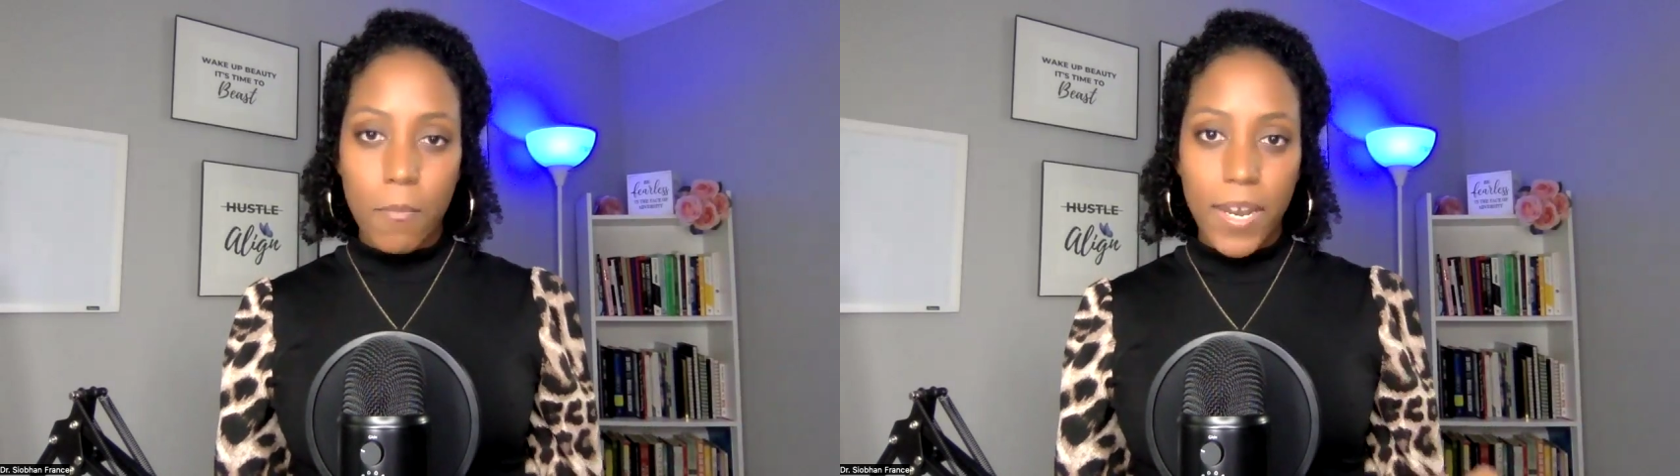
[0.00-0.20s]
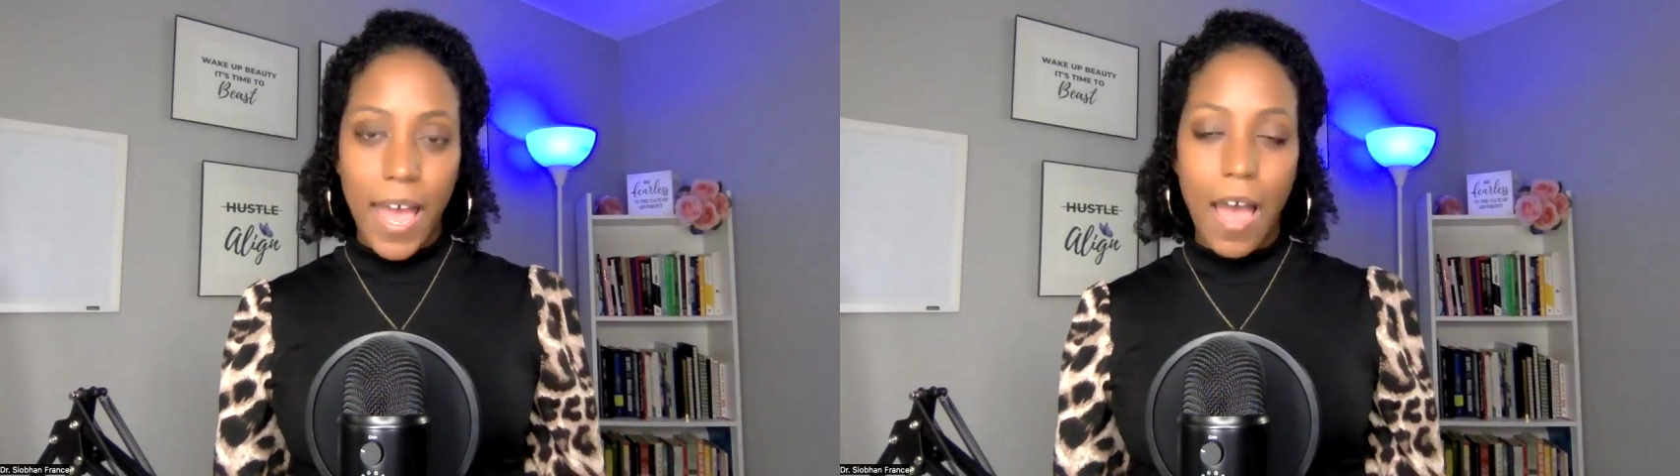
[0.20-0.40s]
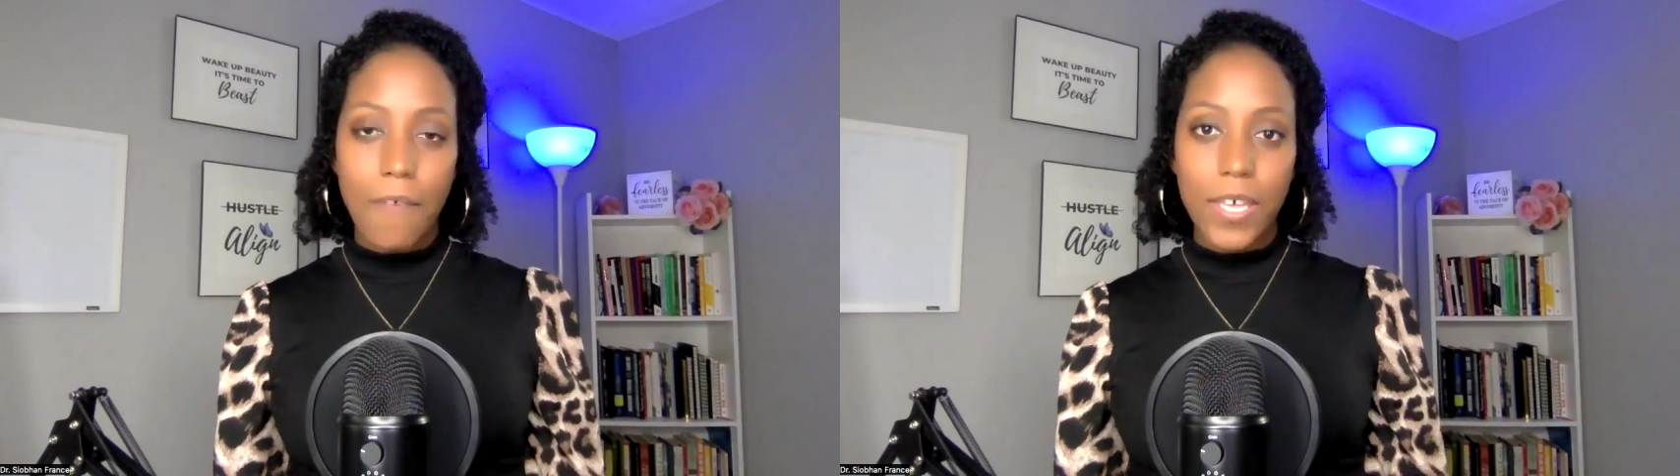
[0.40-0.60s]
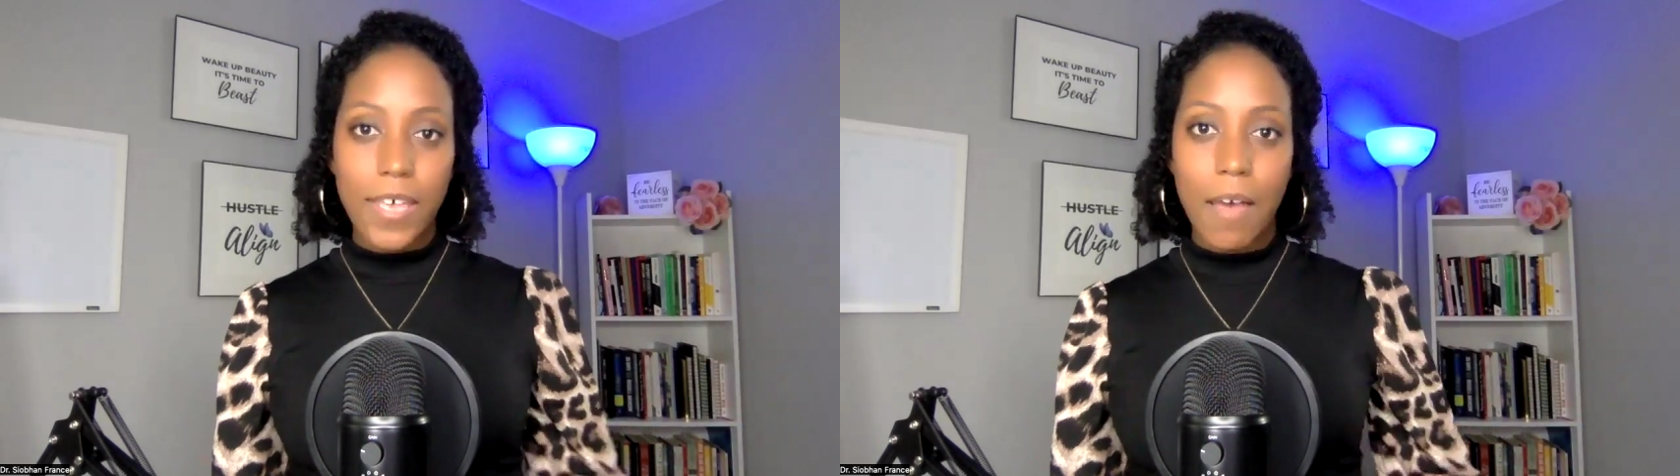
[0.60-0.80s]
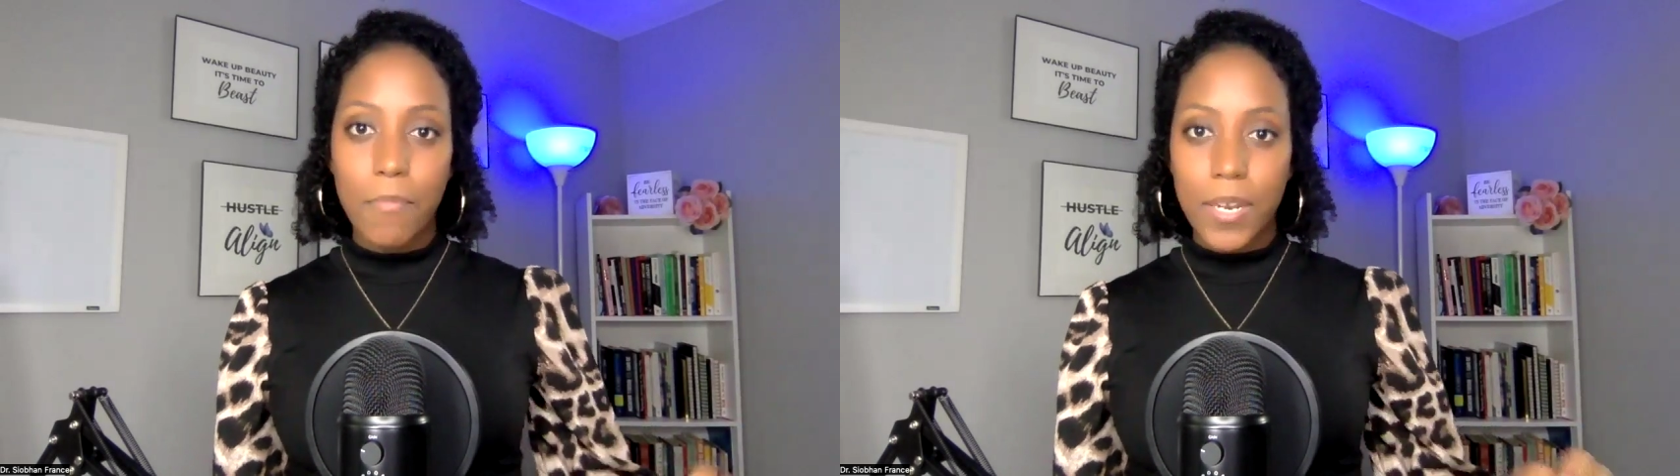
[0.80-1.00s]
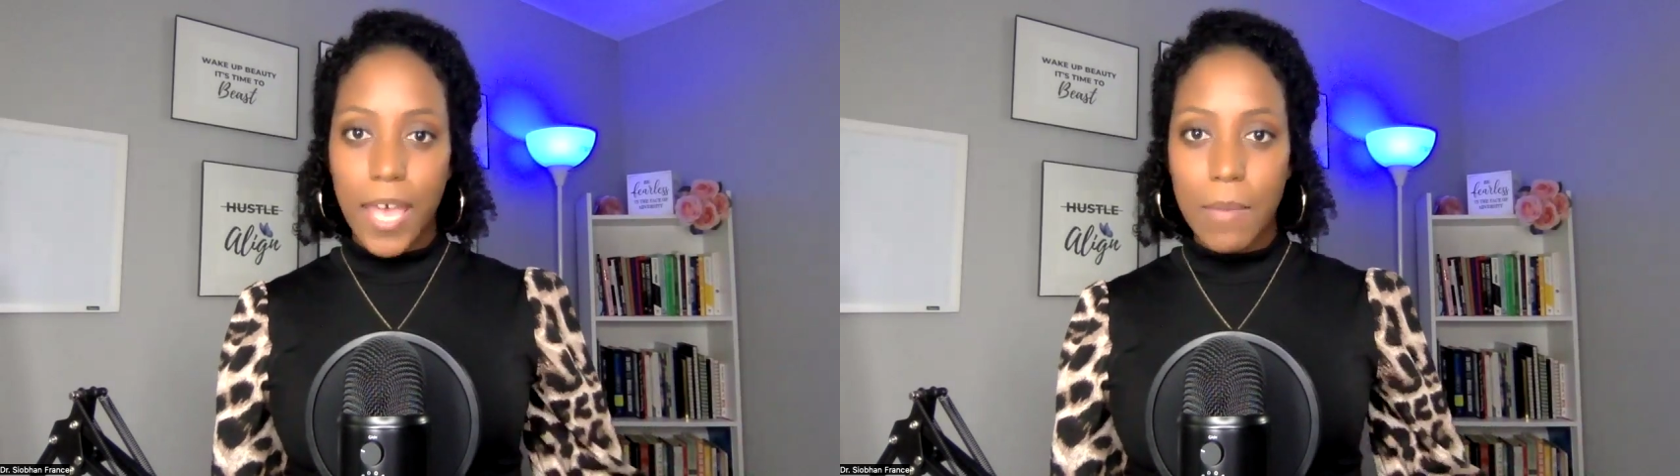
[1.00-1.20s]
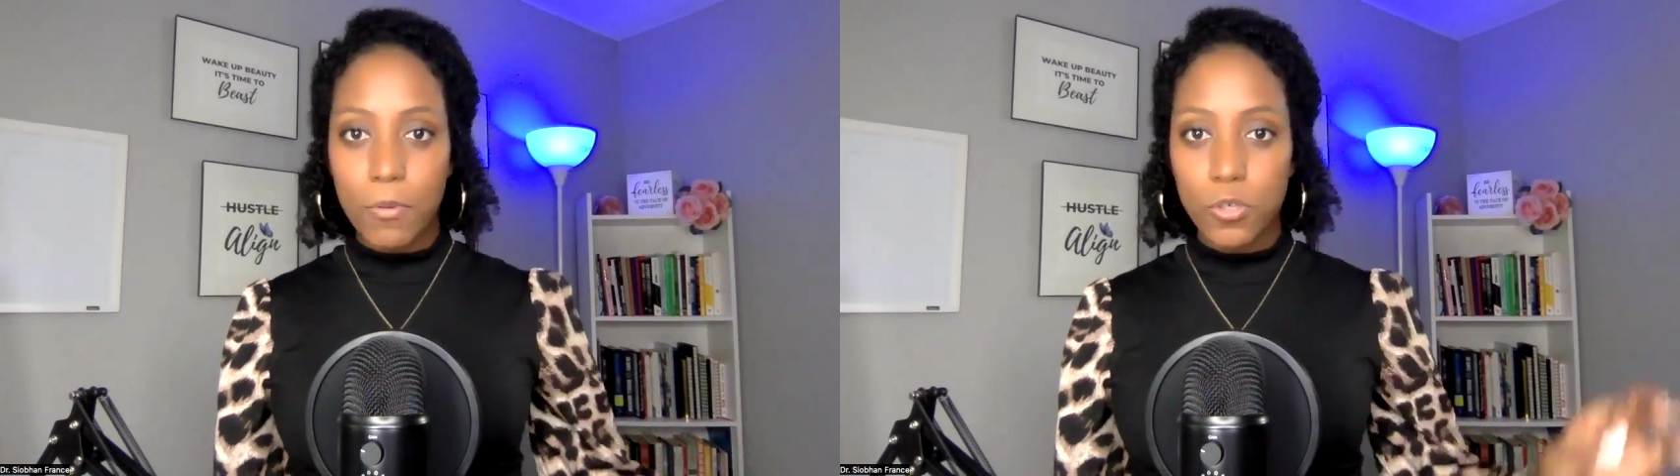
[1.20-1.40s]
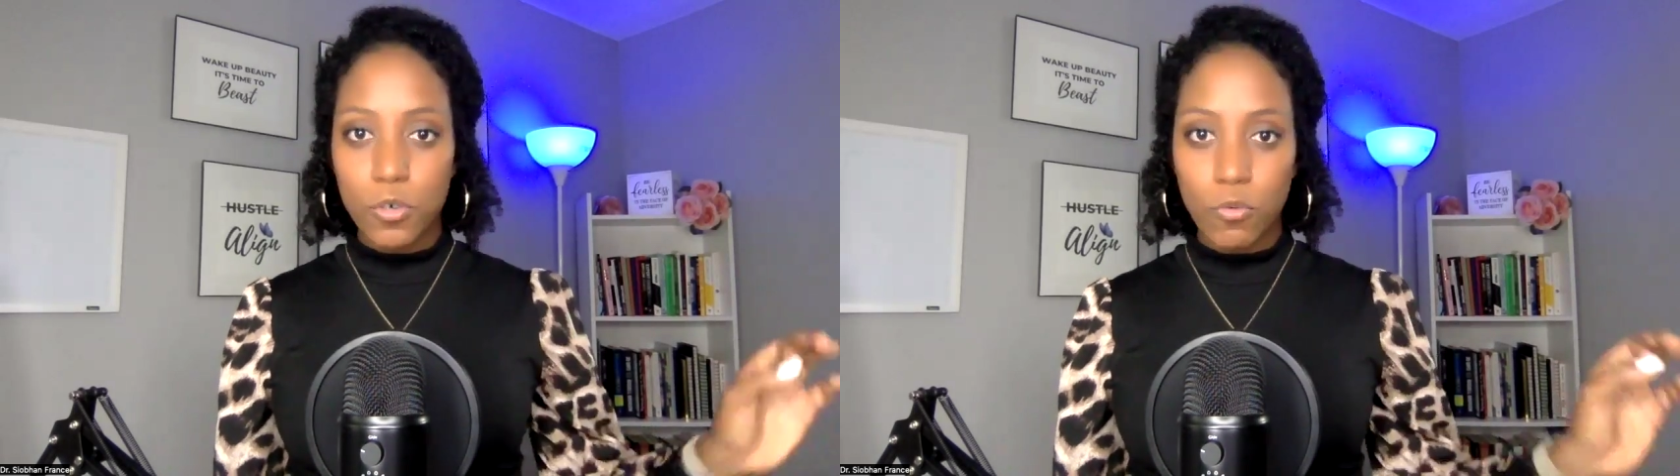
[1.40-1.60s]
but haven't yet been
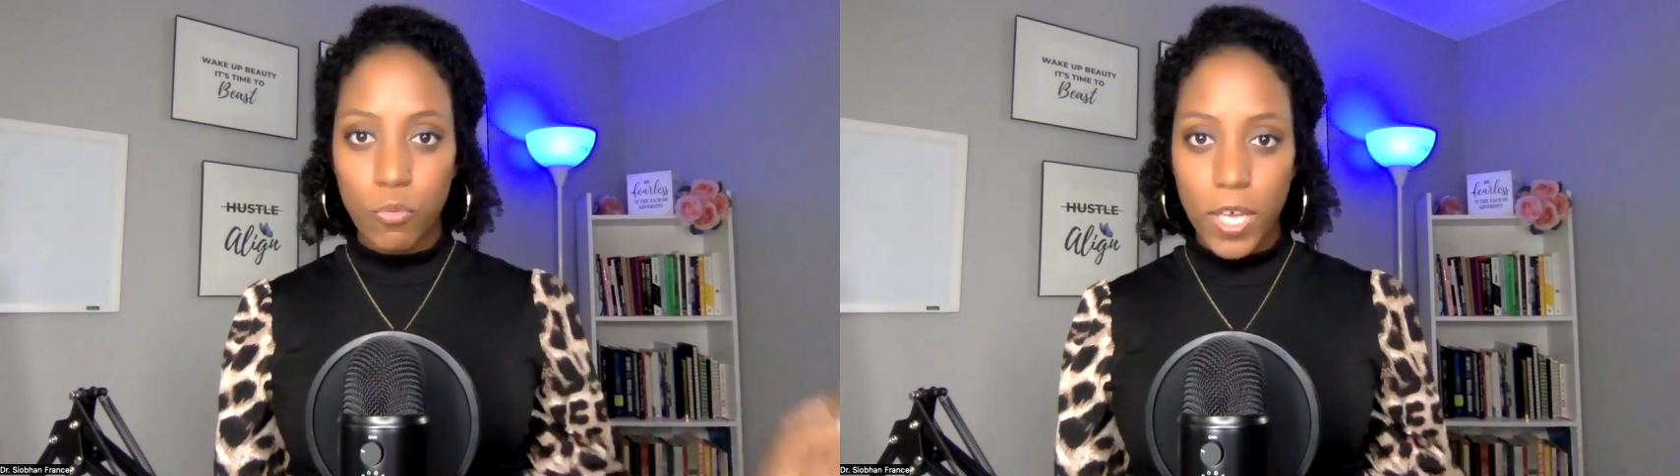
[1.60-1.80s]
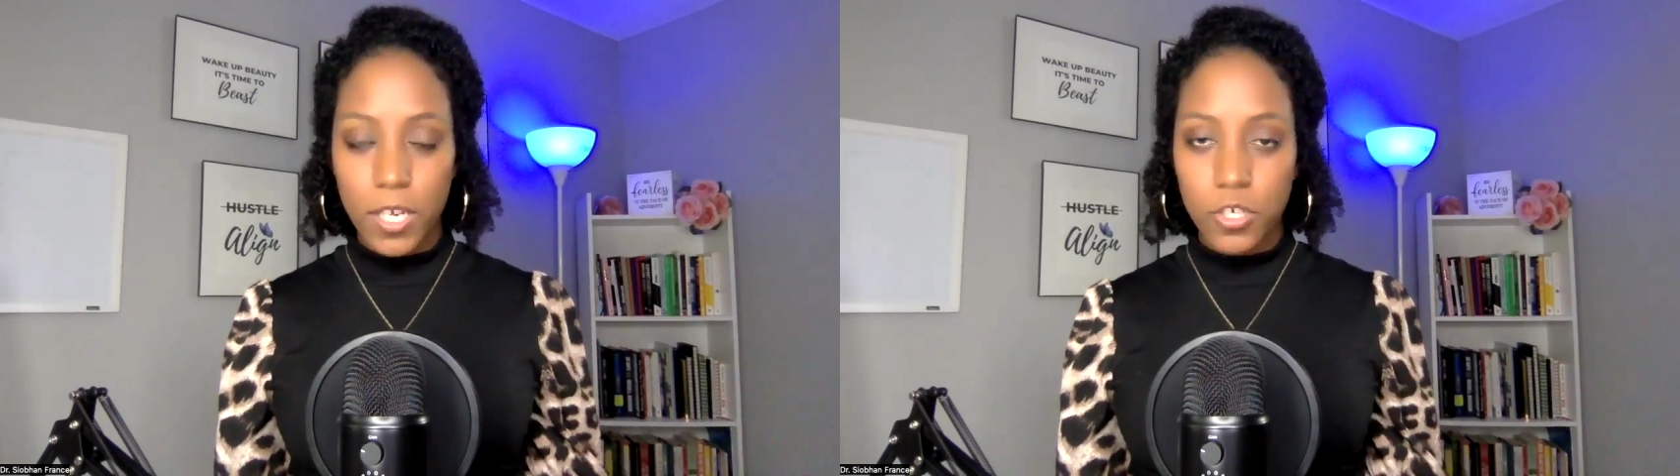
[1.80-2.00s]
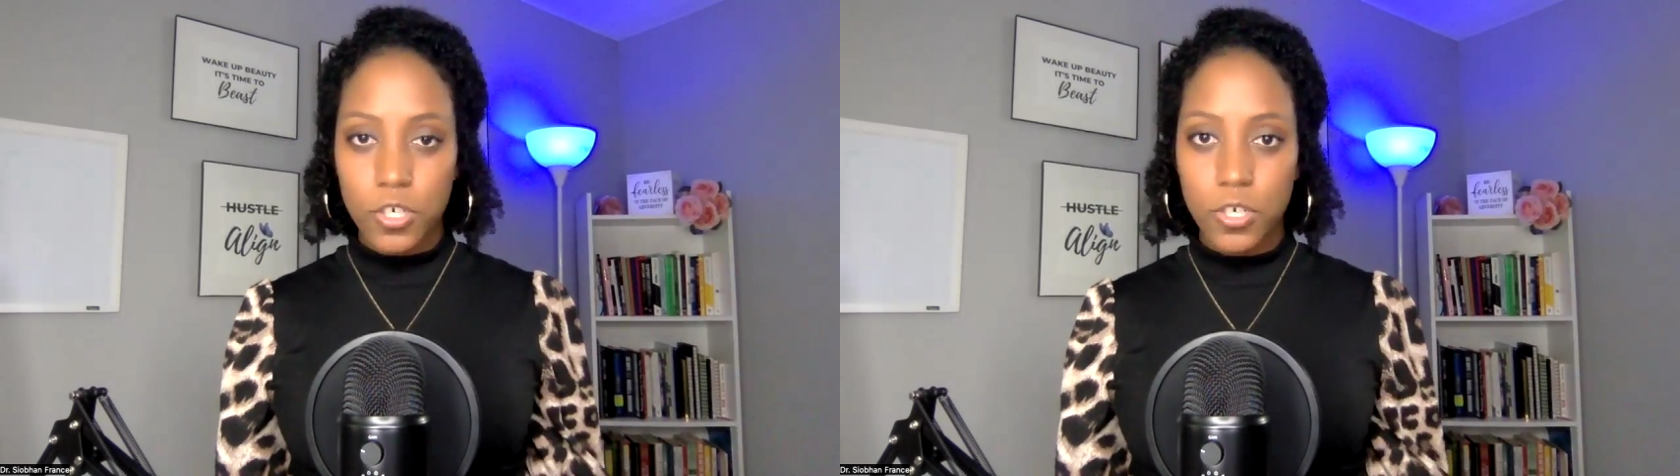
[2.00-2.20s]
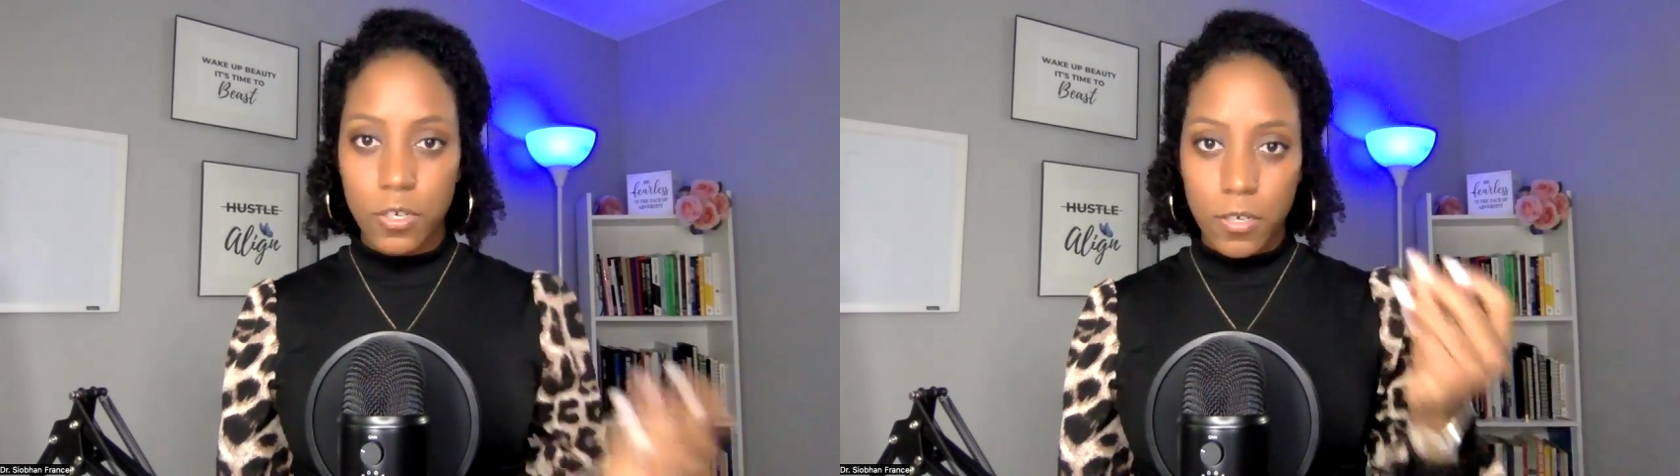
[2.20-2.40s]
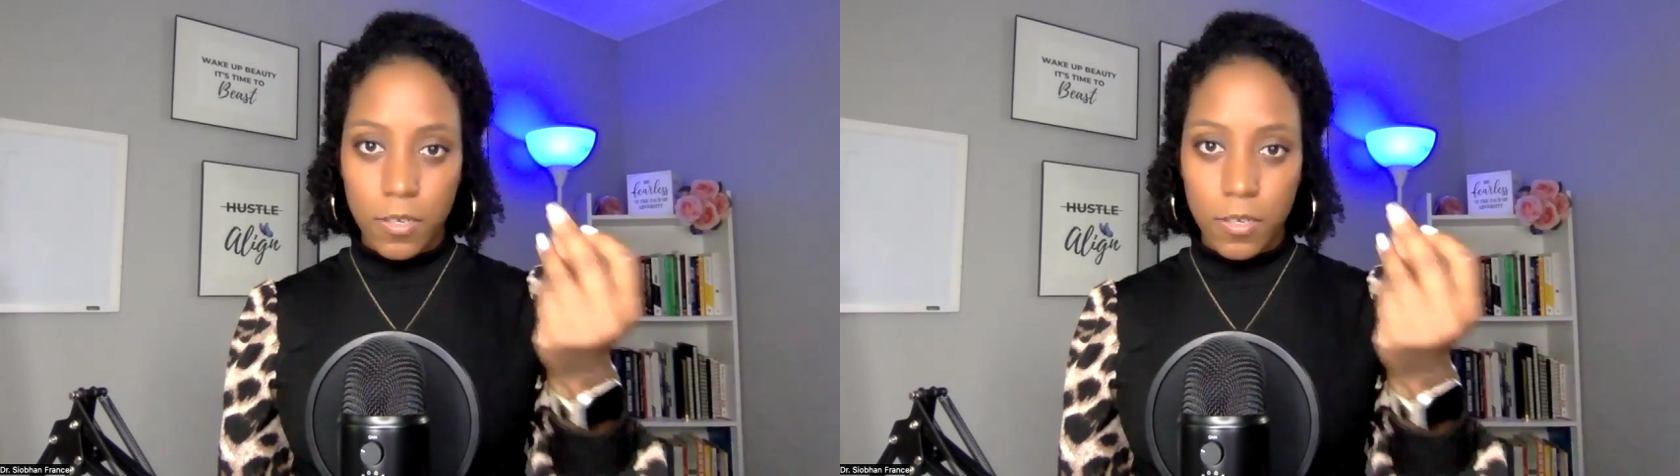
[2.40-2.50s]
able to reach,